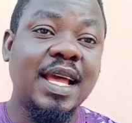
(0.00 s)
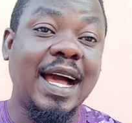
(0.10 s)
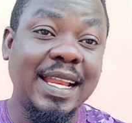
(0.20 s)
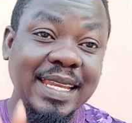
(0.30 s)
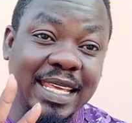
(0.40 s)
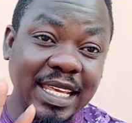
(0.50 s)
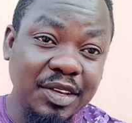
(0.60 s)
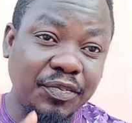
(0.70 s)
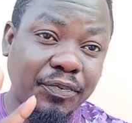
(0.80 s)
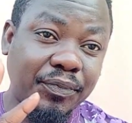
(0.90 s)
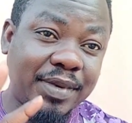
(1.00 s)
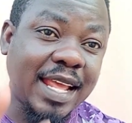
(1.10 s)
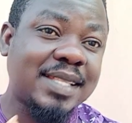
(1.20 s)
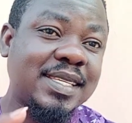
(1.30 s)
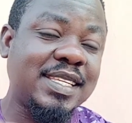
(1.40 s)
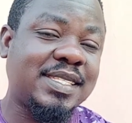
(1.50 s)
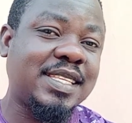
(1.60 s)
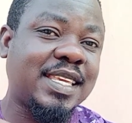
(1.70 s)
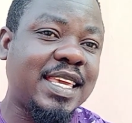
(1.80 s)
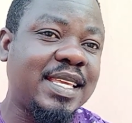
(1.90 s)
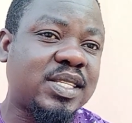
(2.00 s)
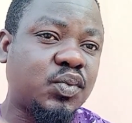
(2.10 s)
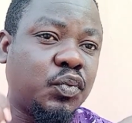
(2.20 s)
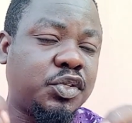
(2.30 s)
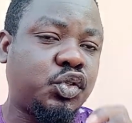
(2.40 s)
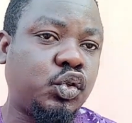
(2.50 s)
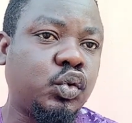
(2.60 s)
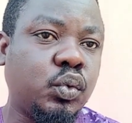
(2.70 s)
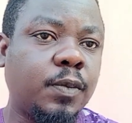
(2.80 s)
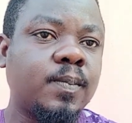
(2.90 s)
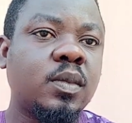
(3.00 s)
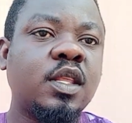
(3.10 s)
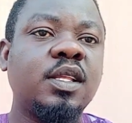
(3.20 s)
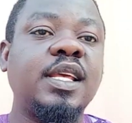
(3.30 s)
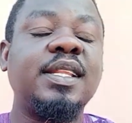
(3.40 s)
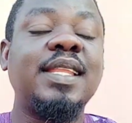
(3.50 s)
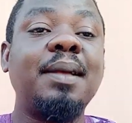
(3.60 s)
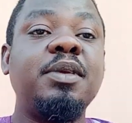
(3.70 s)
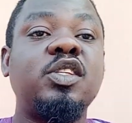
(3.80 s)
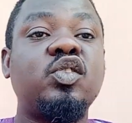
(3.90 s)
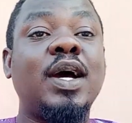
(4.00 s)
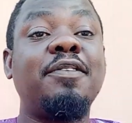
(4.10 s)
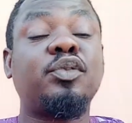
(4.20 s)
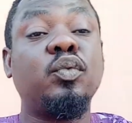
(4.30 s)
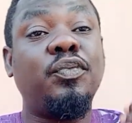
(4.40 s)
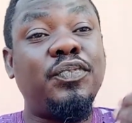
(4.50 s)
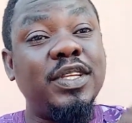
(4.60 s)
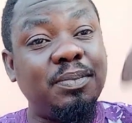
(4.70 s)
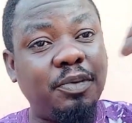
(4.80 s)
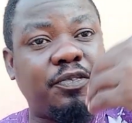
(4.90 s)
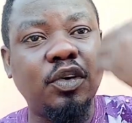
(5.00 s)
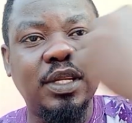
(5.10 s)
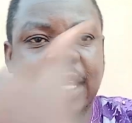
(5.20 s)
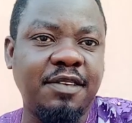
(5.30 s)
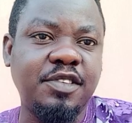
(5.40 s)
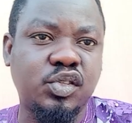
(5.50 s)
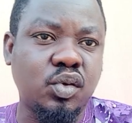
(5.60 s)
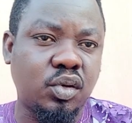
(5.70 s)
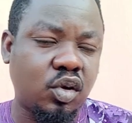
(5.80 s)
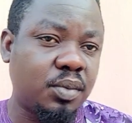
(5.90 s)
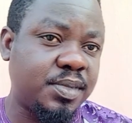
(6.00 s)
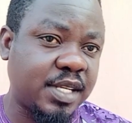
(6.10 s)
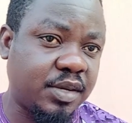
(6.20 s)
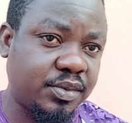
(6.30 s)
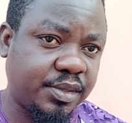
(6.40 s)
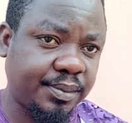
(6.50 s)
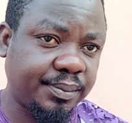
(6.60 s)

and if that is the case with you then that means you have to feed before the heavy sun comes out